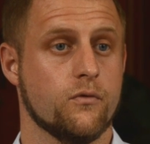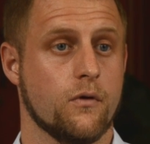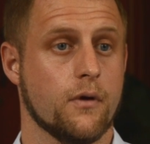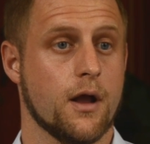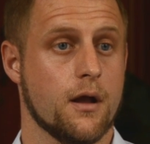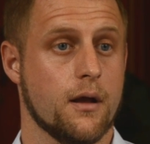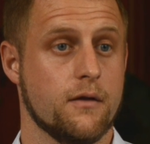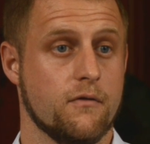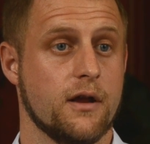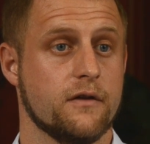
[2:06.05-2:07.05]
talking
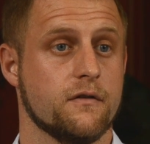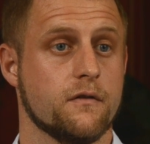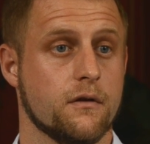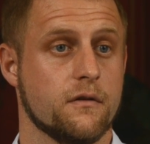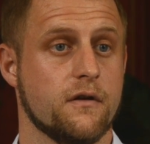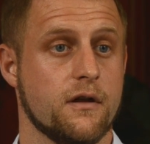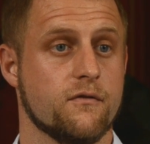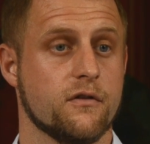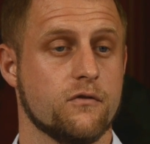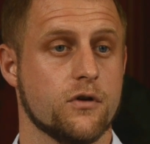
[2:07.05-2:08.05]
in relation to
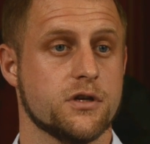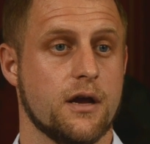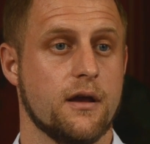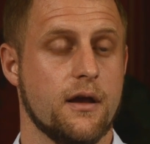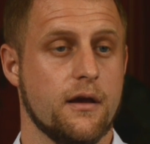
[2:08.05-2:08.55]
infrastructure,